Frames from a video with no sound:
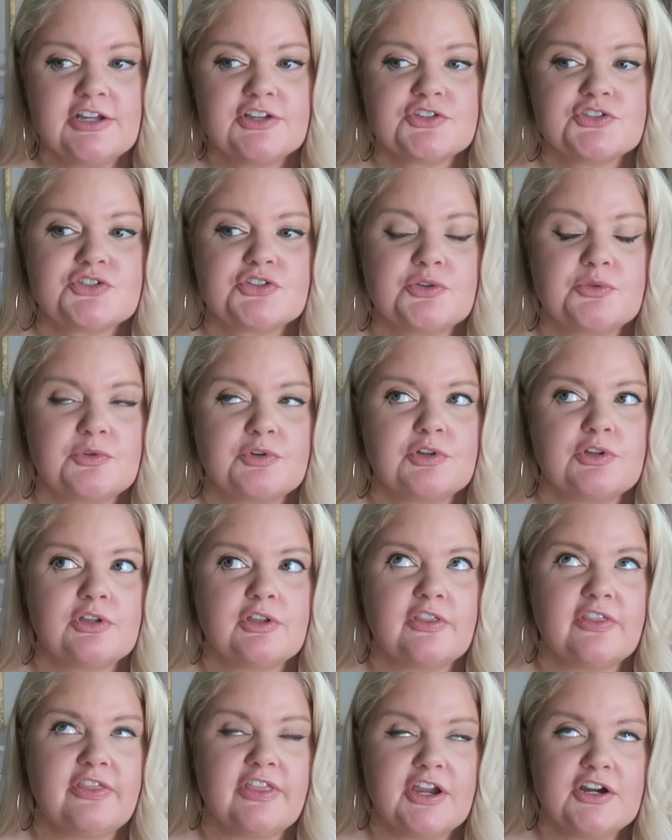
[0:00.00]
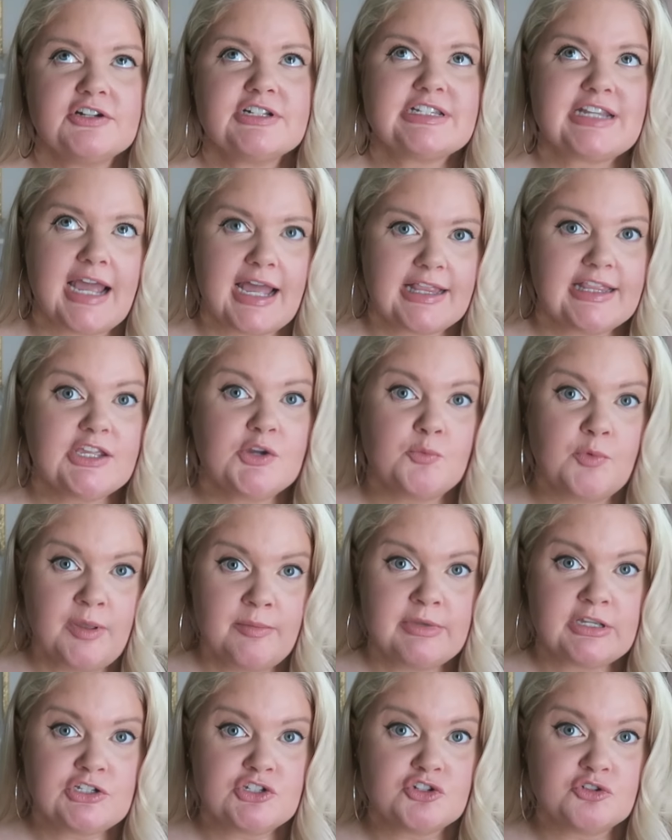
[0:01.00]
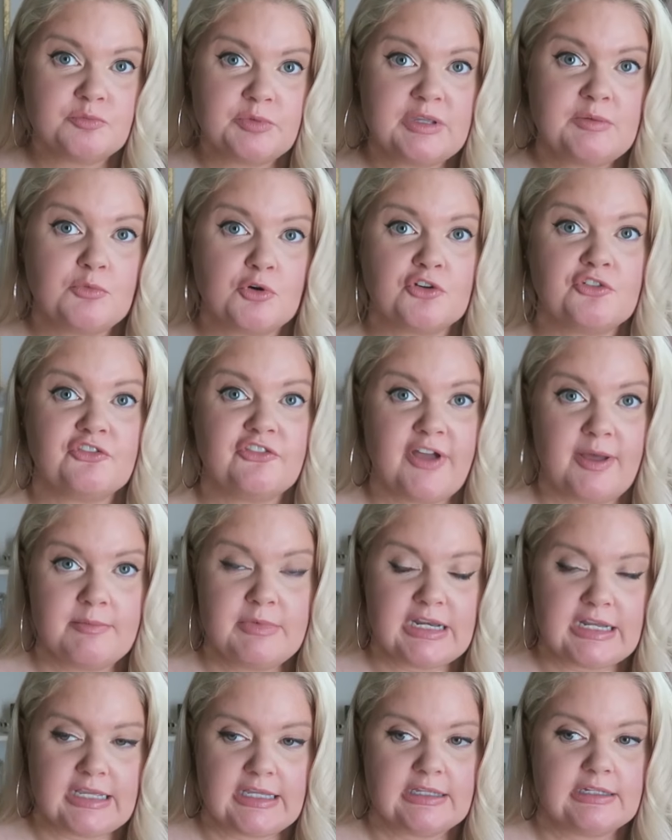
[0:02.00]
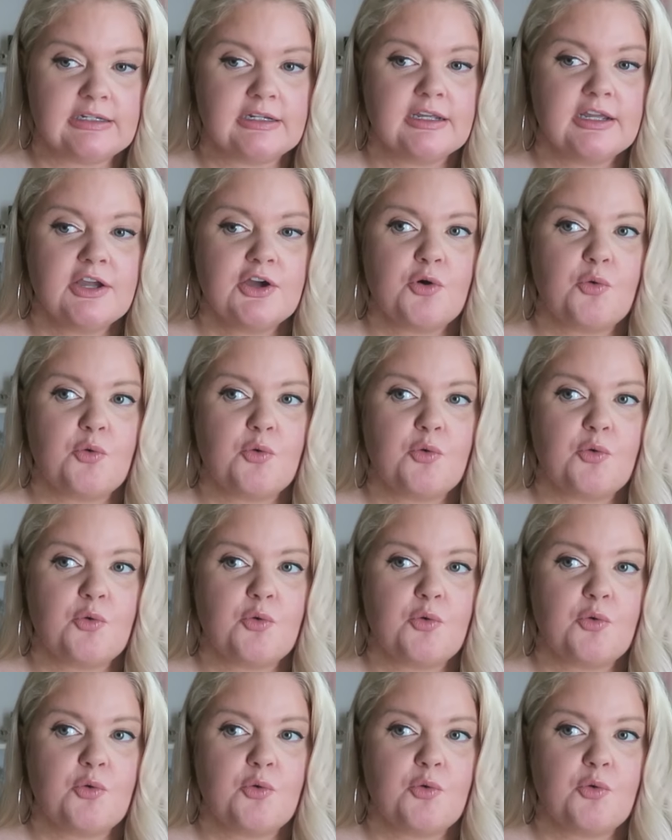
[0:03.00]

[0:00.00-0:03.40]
So they're telling women to be more feminine